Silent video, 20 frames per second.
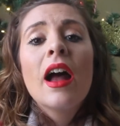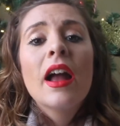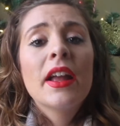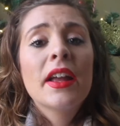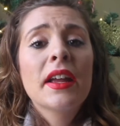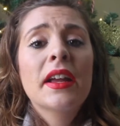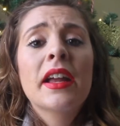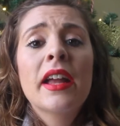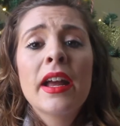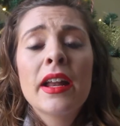
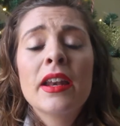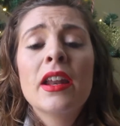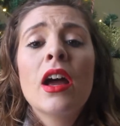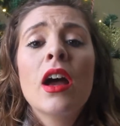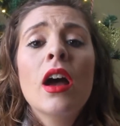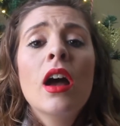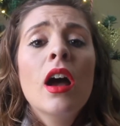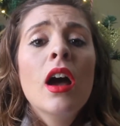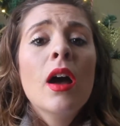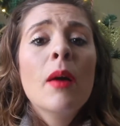It can
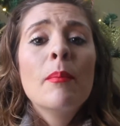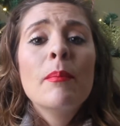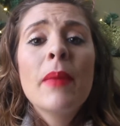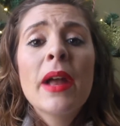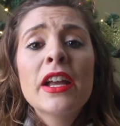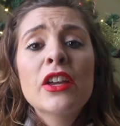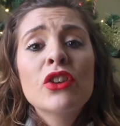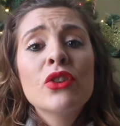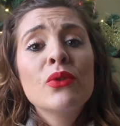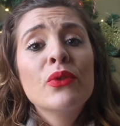
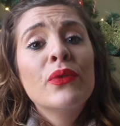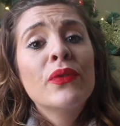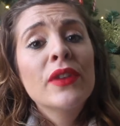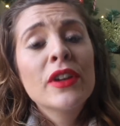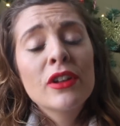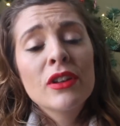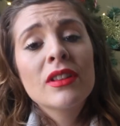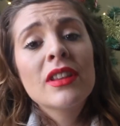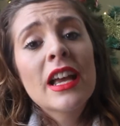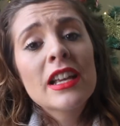make you
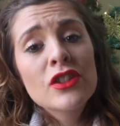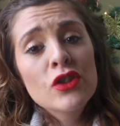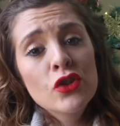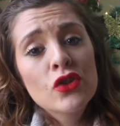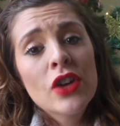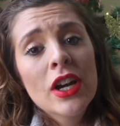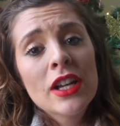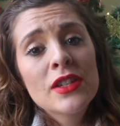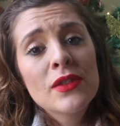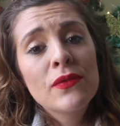feel less
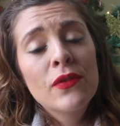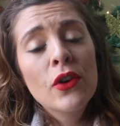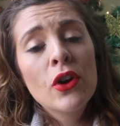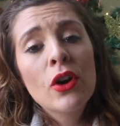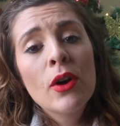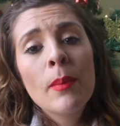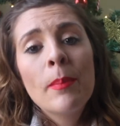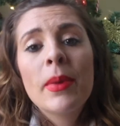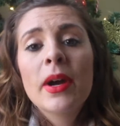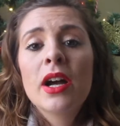
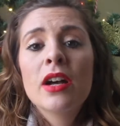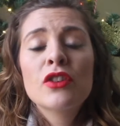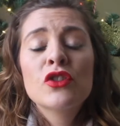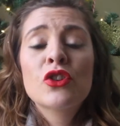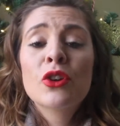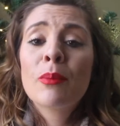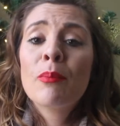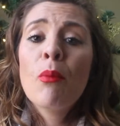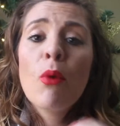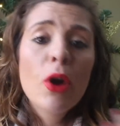stressful because
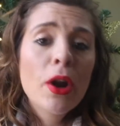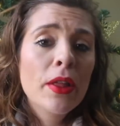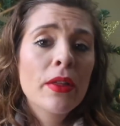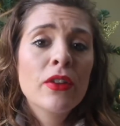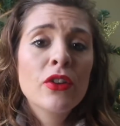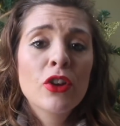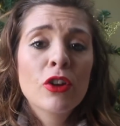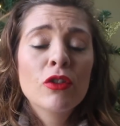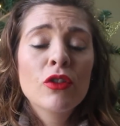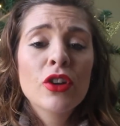you're more
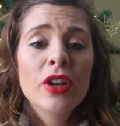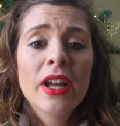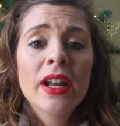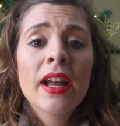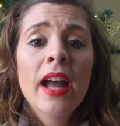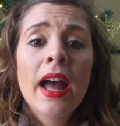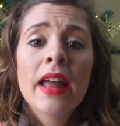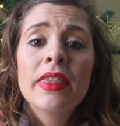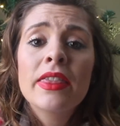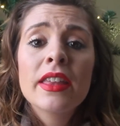you're
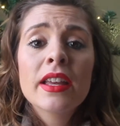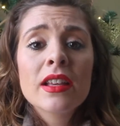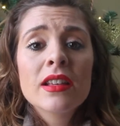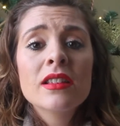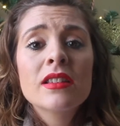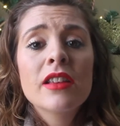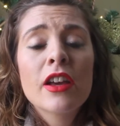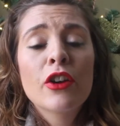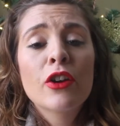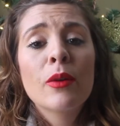looking at
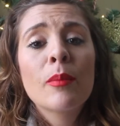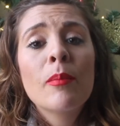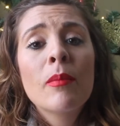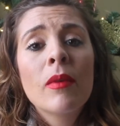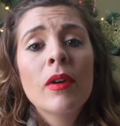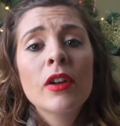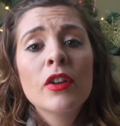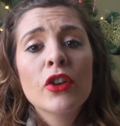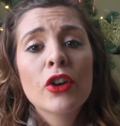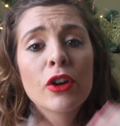things that are
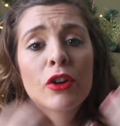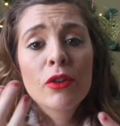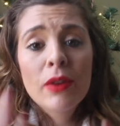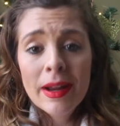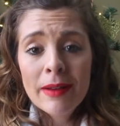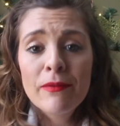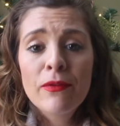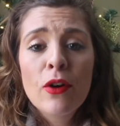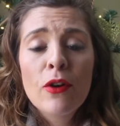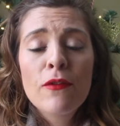you're
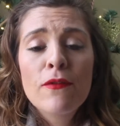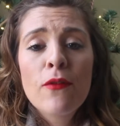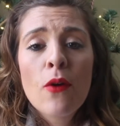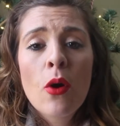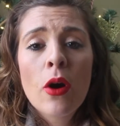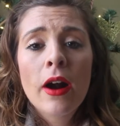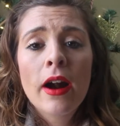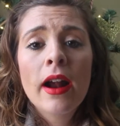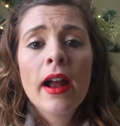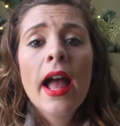grateful
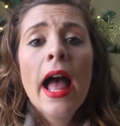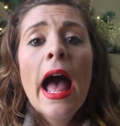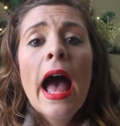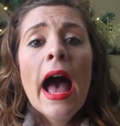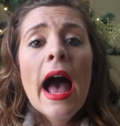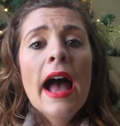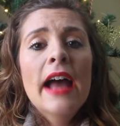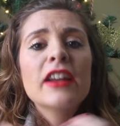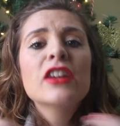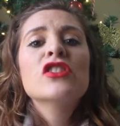for
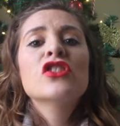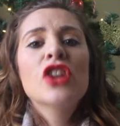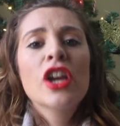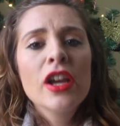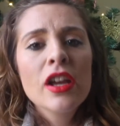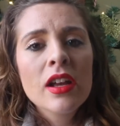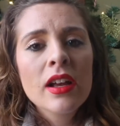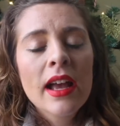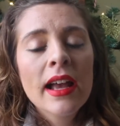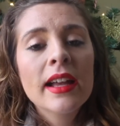and it
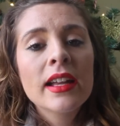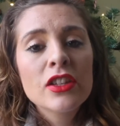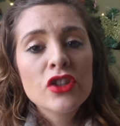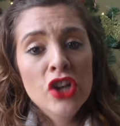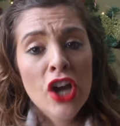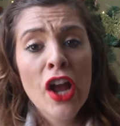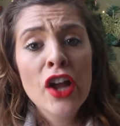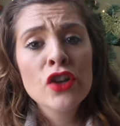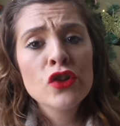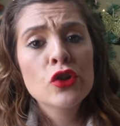can I could
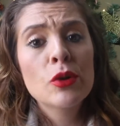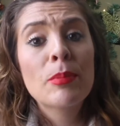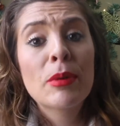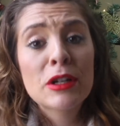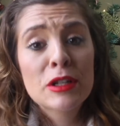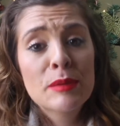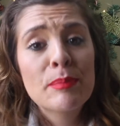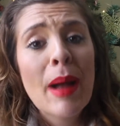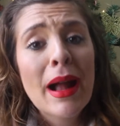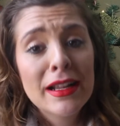change your
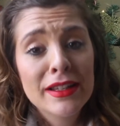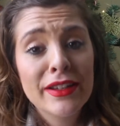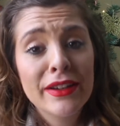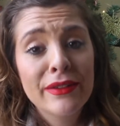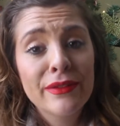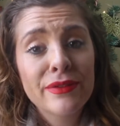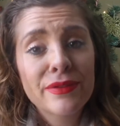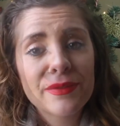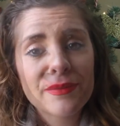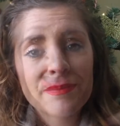
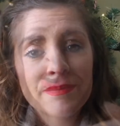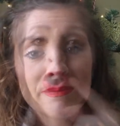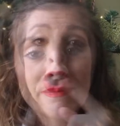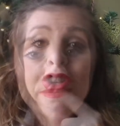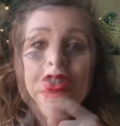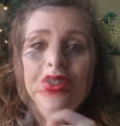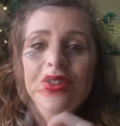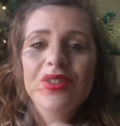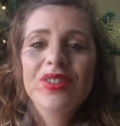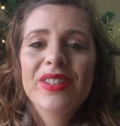perspective. And
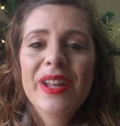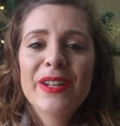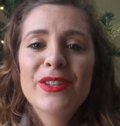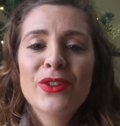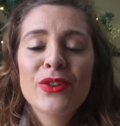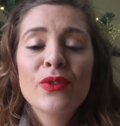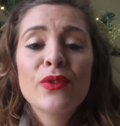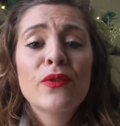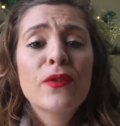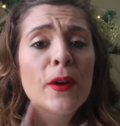also stay
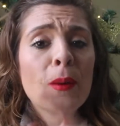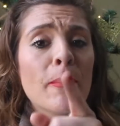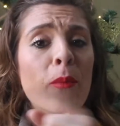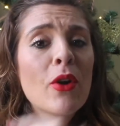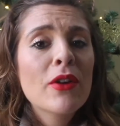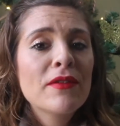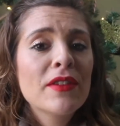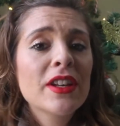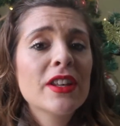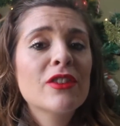tuned for
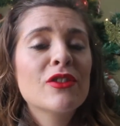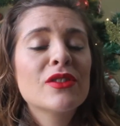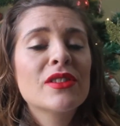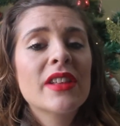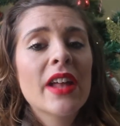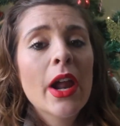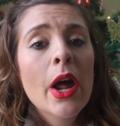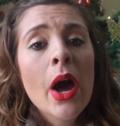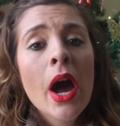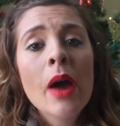more videos
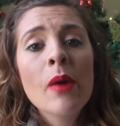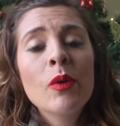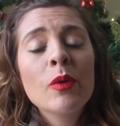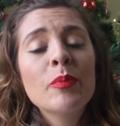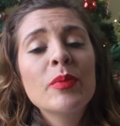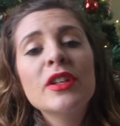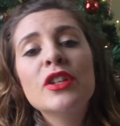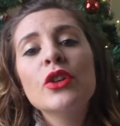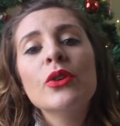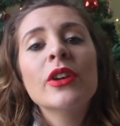that I will
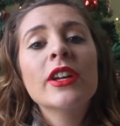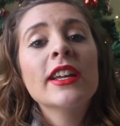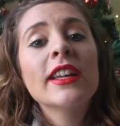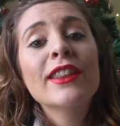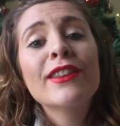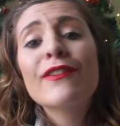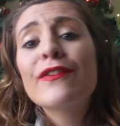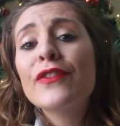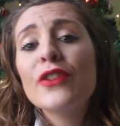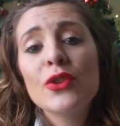be doing
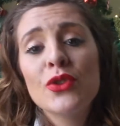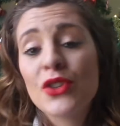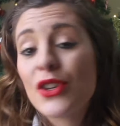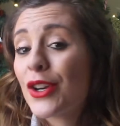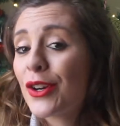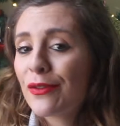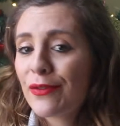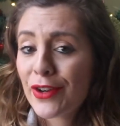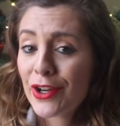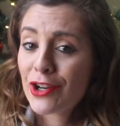in the
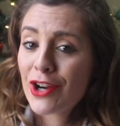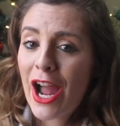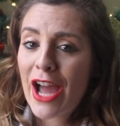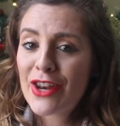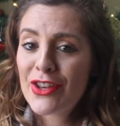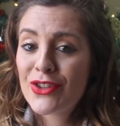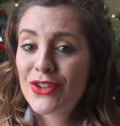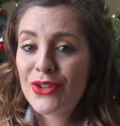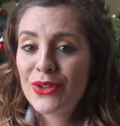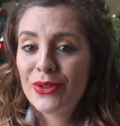future for
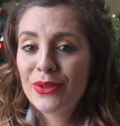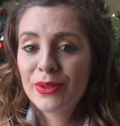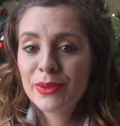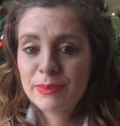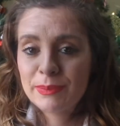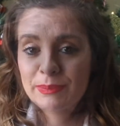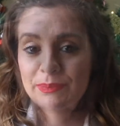gratitude.